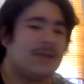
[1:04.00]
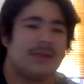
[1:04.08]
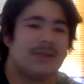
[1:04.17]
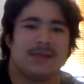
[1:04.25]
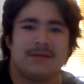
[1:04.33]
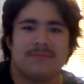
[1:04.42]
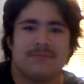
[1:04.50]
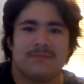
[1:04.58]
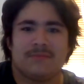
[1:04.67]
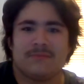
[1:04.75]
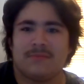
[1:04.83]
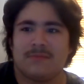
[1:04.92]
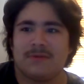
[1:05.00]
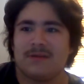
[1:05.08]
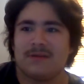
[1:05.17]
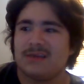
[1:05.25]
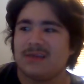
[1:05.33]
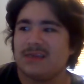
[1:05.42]
a
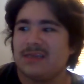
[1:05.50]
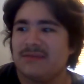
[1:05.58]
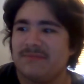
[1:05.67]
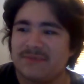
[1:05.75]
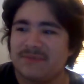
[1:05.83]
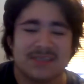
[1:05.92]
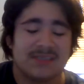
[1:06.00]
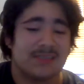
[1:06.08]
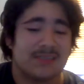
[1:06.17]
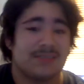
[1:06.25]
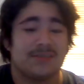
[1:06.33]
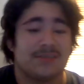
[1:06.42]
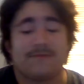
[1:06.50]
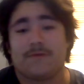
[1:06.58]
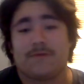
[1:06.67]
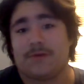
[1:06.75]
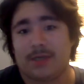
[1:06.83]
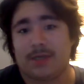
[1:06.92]

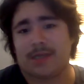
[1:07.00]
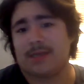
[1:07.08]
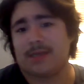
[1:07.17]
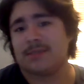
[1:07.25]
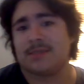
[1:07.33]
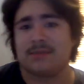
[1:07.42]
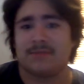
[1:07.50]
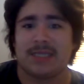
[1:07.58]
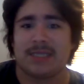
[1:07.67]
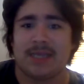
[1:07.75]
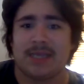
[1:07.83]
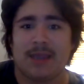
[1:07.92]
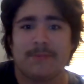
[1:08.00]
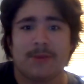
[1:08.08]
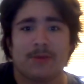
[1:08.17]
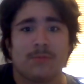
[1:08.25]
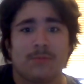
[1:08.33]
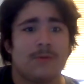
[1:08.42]
system like the
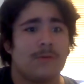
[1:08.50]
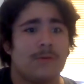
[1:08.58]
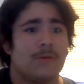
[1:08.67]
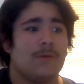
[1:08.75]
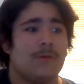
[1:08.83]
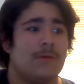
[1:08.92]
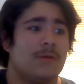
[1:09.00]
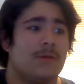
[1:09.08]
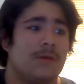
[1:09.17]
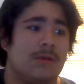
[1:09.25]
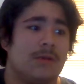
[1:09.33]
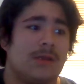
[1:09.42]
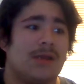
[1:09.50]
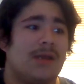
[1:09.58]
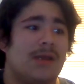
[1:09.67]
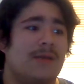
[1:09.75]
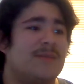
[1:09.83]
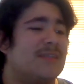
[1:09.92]
GameCube.
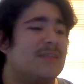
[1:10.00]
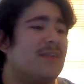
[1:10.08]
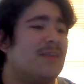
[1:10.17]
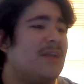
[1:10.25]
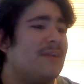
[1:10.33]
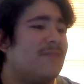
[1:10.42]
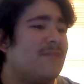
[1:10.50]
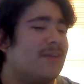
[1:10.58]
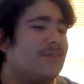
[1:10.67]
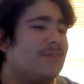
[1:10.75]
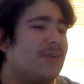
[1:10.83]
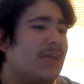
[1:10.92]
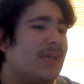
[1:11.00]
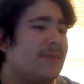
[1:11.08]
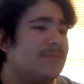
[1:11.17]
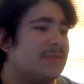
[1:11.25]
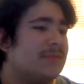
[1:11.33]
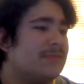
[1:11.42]
I mean, a lot of other
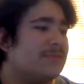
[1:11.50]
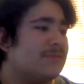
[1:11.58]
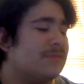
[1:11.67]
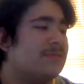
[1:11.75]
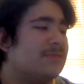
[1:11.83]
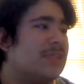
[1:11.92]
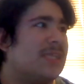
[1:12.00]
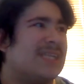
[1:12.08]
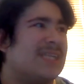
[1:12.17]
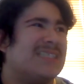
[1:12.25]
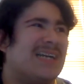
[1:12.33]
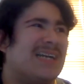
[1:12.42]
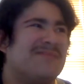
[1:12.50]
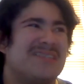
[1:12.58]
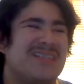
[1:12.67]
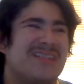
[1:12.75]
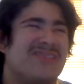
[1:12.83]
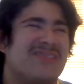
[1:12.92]
games in that time
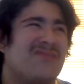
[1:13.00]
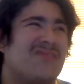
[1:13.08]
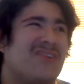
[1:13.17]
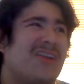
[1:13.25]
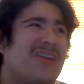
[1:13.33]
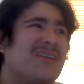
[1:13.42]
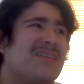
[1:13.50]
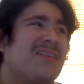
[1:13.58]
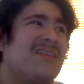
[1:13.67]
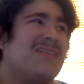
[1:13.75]
didn't look very good.